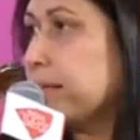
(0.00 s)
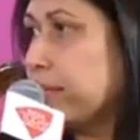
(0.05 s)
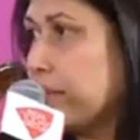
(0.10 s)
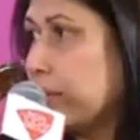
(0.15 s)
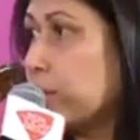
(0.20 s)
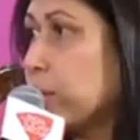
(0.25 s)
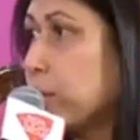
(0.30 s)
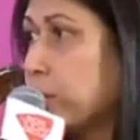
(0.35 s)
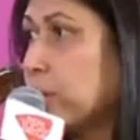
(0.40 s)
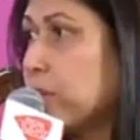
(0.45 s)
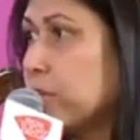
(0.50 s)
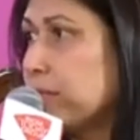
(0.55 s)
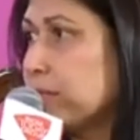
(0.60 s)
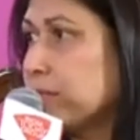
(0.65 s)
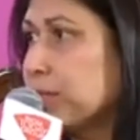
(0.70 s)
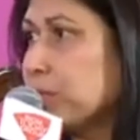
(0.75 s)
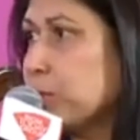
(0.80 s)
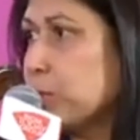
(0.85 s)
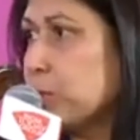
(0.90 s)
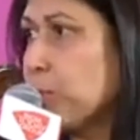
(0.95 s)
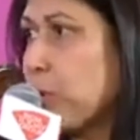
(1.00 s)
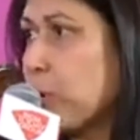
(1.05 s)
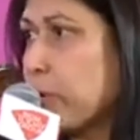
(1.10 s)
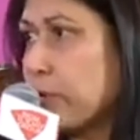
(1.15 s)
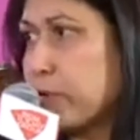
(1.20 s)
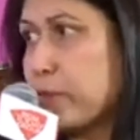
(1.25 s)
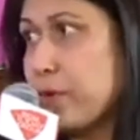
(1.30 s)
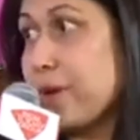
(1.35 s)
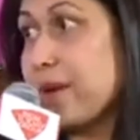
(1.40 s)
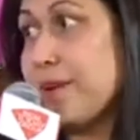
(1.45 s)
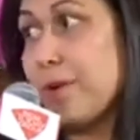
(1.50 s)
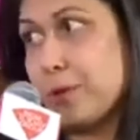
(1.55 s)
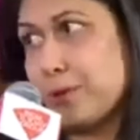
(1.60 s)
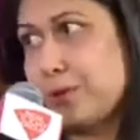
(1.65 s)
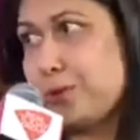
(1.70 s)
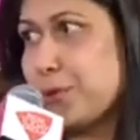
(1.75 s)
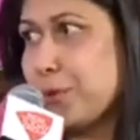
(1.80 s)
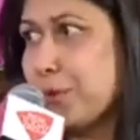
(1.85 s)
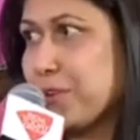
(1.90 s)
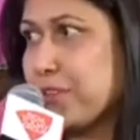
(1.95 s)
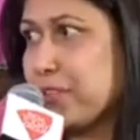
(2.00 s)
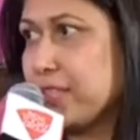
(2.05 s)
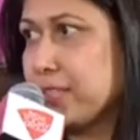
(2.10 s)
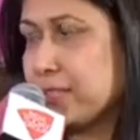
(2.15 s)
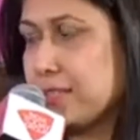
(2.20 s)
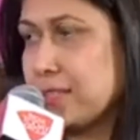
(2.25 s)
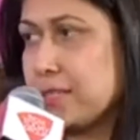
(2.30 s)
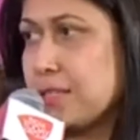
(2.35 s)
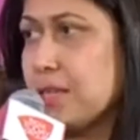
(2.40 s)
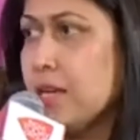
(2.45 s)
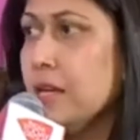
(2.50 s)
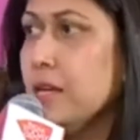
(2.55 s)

There are good reasons to borrow for and not so good reasons.